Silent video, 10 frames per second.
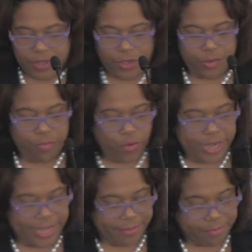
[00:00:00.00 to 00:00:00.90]
Good
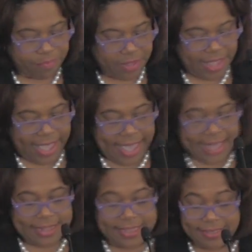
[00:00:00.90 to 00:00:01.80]
morning.
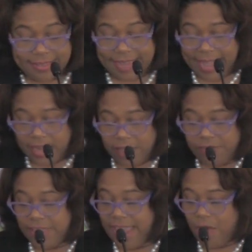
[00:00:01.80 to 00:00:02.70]
The state of
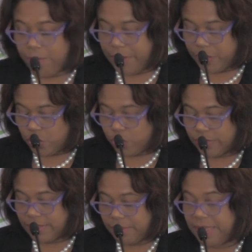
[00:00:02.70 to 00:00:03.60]
the Caribbean
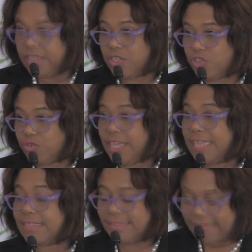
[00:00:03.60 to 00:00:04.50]
tourism industry
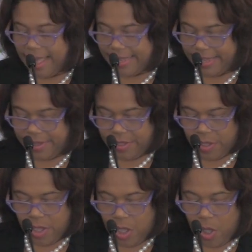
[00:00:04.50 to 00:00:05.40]
is solid,
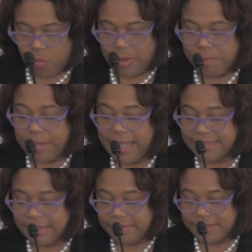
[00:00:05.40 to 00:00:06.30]
with
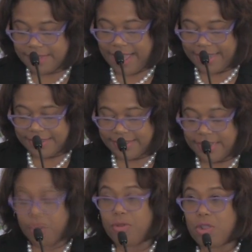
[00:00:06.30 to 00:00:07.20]
positive signs
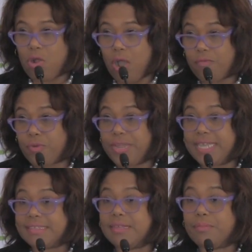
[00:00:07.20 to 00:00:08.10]
that a recovery
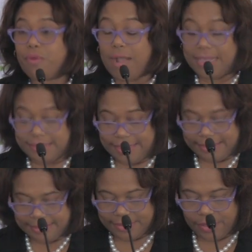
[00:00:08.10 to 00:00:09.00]
is in
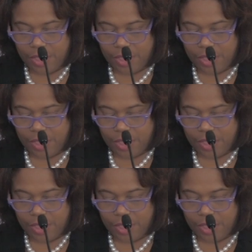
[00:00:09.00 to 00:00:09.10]
process.